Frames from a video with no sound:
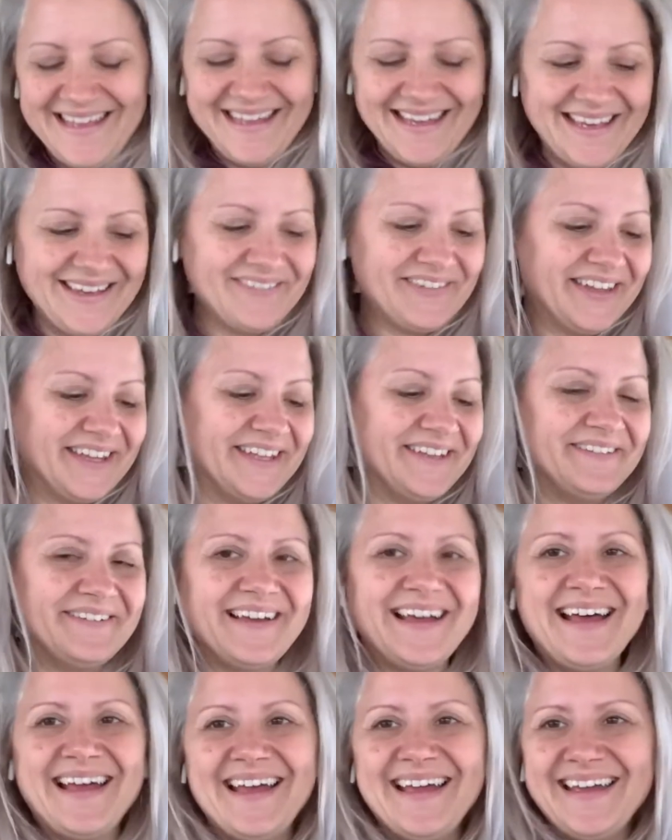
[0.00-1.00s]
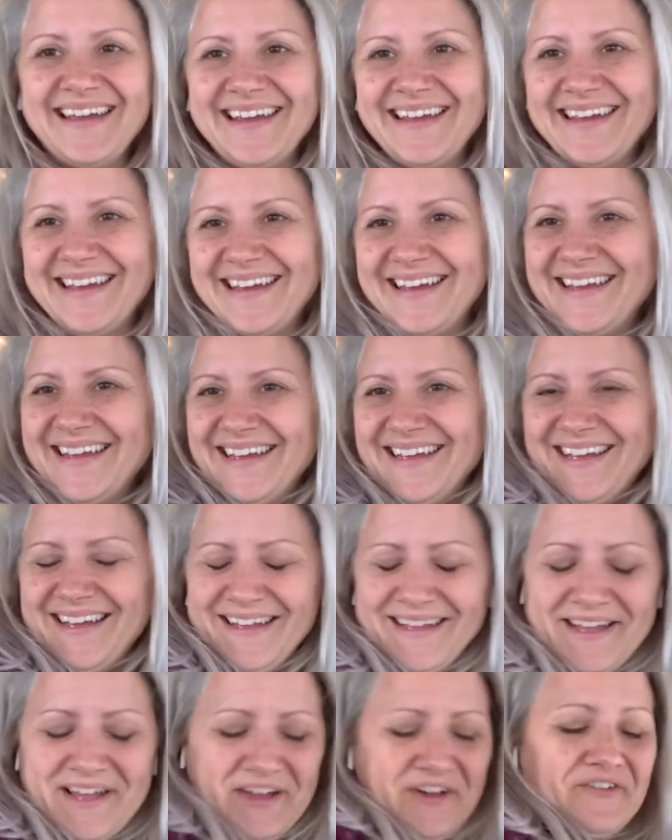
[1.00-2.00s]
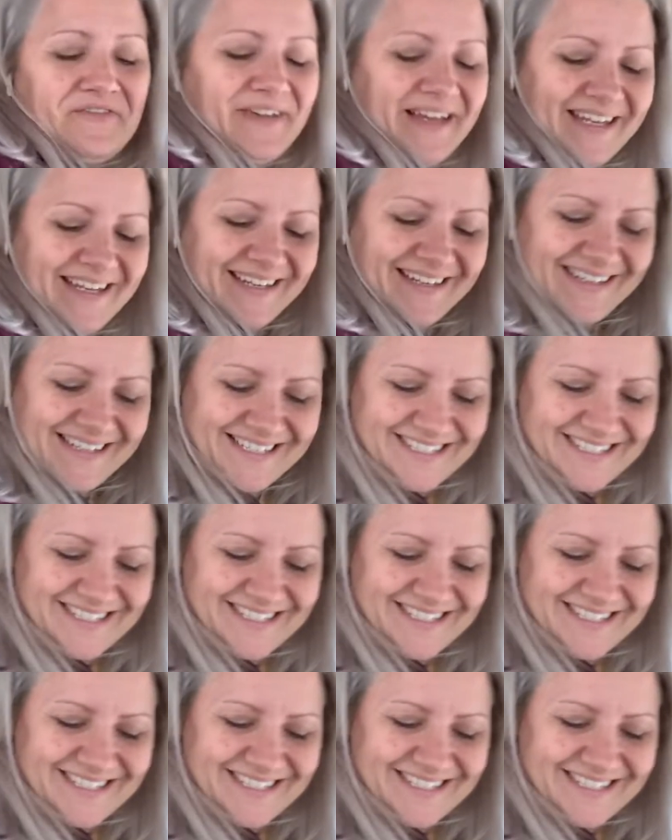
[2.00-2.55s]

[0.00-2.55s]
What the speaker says: My little guy. Oh look,